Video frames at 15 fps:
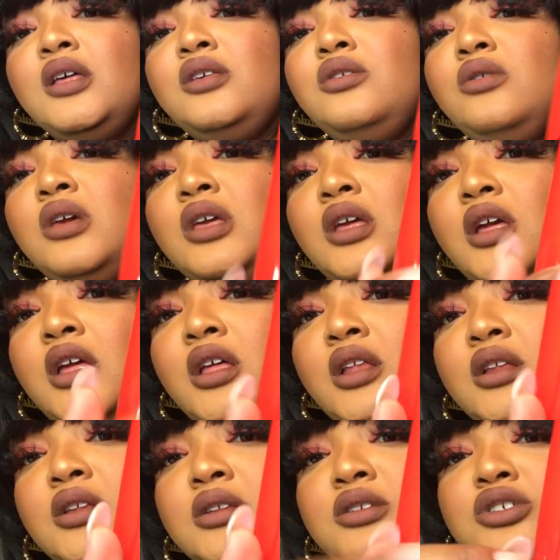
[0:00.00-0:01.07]
you
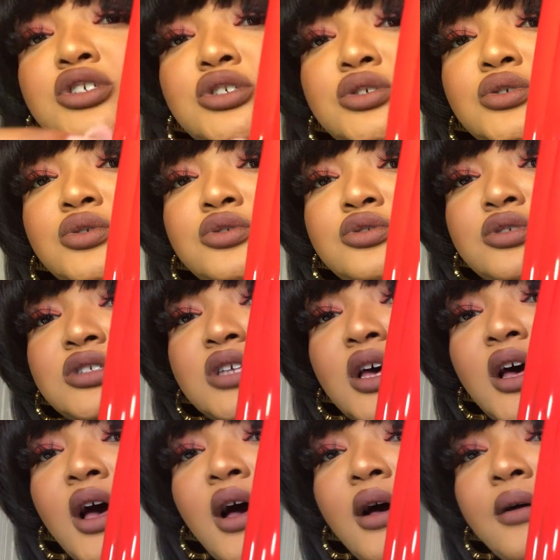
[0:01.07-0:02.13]
can choose
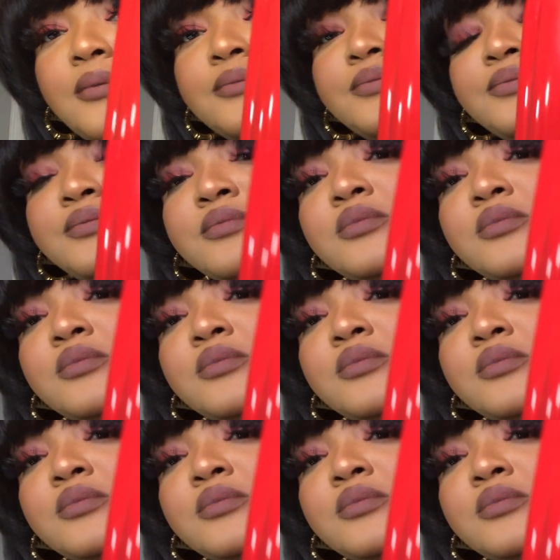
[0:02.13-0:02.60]
um,